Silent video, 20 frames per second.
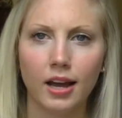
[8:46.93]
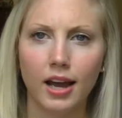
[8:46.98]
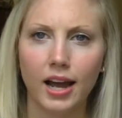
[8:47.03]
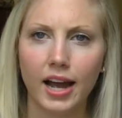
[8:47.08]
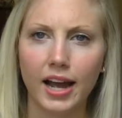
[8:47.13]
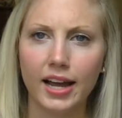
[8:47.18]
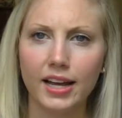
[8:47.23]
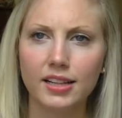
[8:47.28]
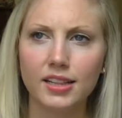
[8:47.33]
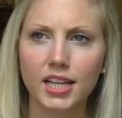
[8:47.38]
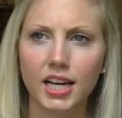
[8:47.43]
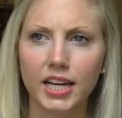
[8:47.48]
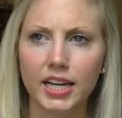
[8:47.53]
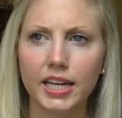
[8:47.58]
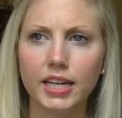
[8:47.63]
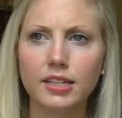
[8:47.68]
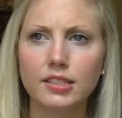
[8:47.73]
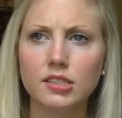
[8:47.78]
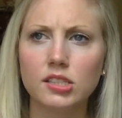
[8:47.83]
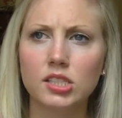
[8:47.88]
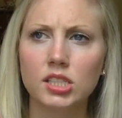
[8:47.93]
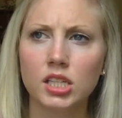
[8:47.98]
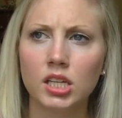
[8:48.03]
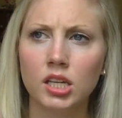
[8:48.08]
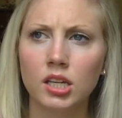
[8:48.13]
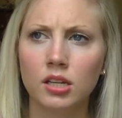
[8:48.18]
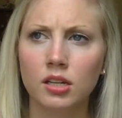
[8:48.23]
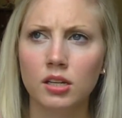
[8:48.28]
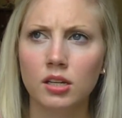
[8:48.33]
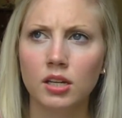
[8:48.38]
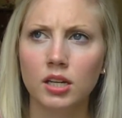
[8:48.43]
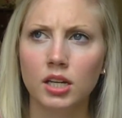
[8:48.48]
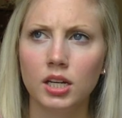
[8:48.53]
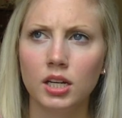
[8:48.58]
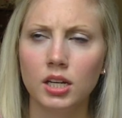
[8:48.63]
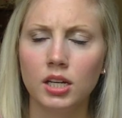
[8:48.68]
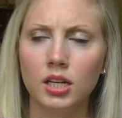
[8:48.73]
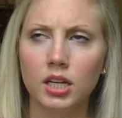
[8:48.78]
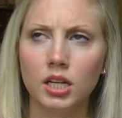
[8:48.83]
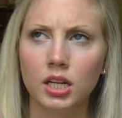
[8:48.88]
I liked
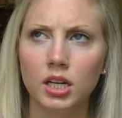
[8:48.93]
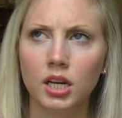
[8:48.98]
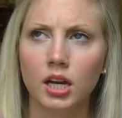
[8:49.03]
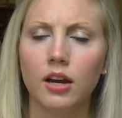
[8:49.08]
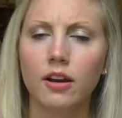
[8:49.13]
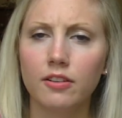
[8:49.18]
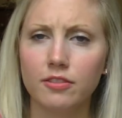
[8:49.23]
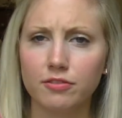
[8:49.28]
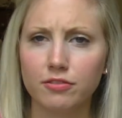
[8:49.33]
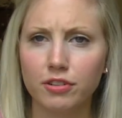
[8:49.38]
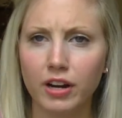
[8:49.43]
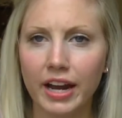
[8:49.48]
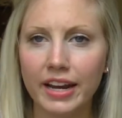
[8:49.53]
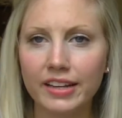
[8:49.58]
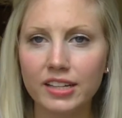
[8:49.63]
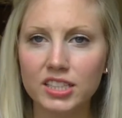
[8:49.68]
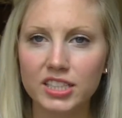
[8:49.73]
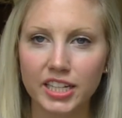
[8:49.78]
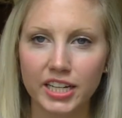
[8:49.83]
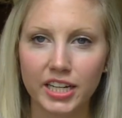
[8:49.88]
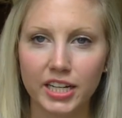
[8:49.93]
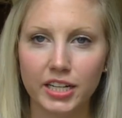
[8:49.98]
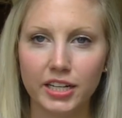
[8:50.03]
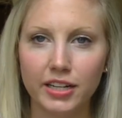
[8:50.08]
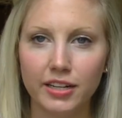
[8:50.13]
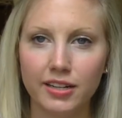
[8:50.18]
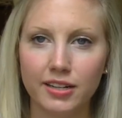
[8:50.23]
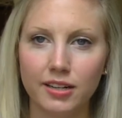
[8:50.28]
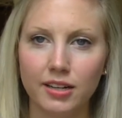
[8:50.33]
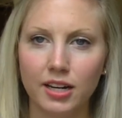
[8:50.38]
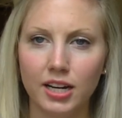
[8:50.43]
Franklin,